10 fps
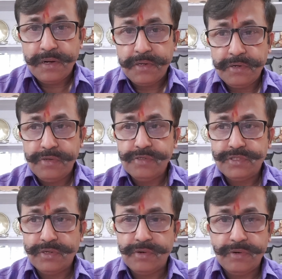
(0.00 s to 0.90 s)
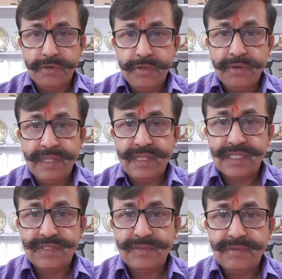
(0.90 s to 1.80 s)
to do so during
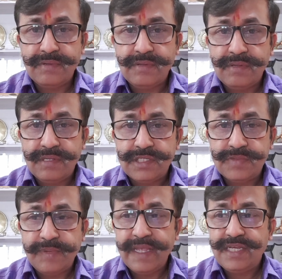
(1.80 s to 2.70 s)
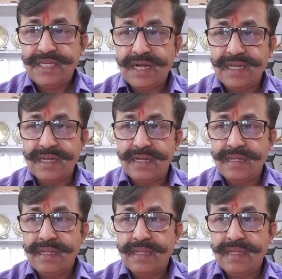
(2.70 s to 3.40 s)
the Space Shuttle